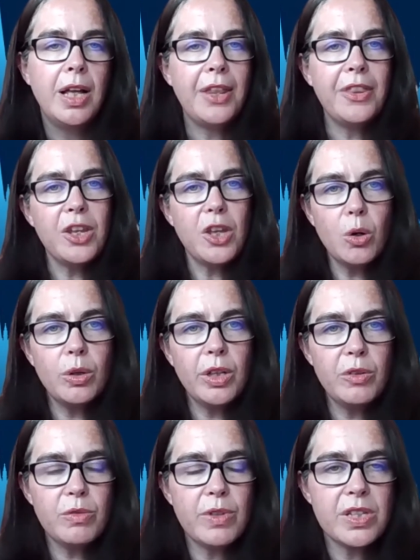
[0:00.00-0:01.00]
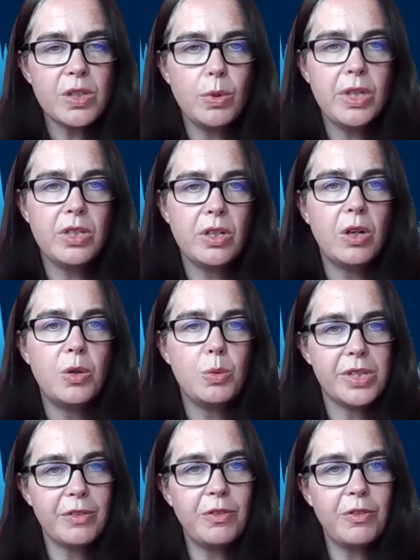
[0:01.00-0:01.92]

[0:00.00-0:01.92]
And the only risk we took was a